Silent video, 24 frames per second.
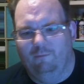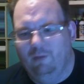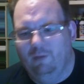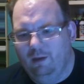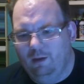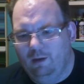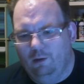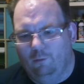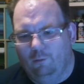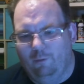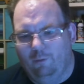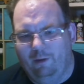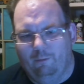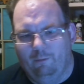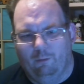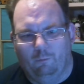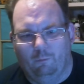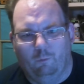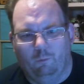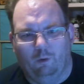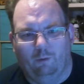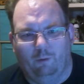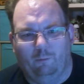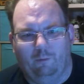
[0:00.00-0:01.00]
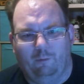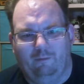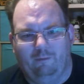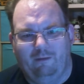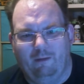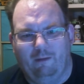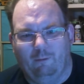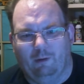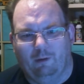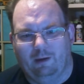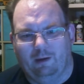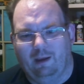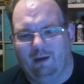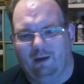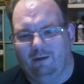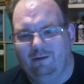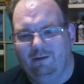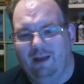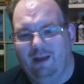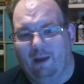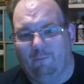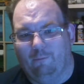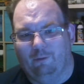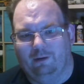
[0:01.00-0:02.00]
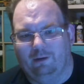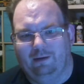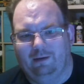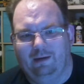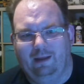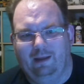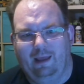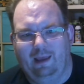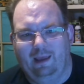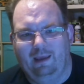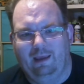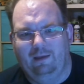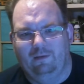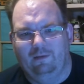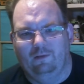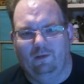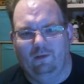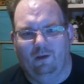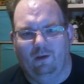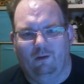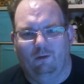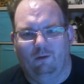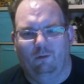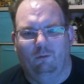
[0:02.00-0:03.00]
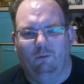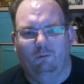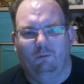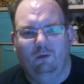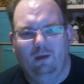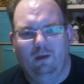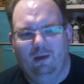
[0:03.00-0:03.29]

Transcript: We were reworking our network today, so